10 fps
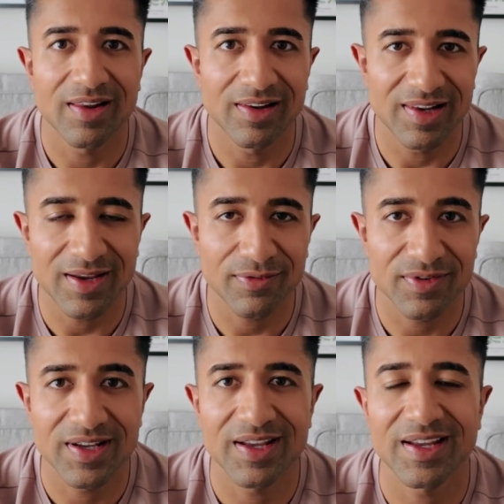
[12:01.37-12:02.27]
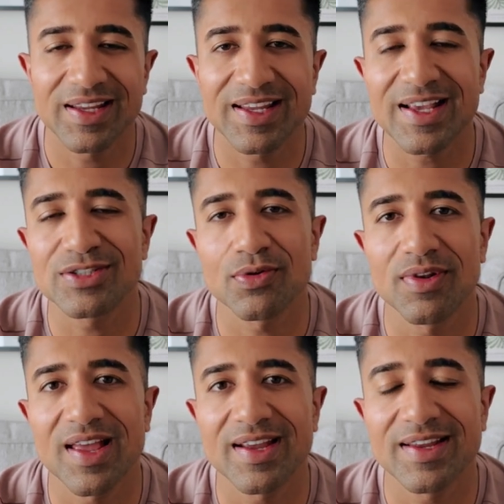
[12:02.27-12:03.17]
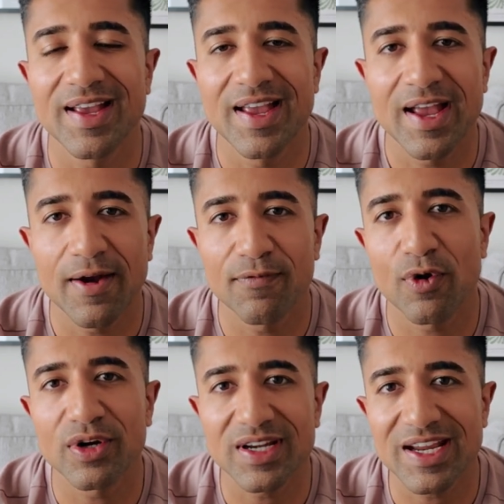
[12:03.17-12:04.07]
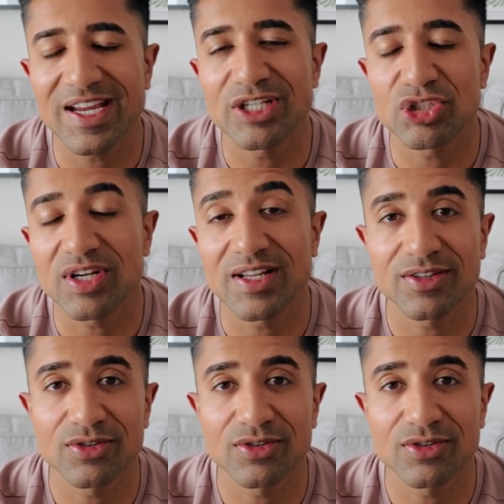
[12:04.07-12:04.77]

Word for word: lift, get sunlight, avoid estrogenic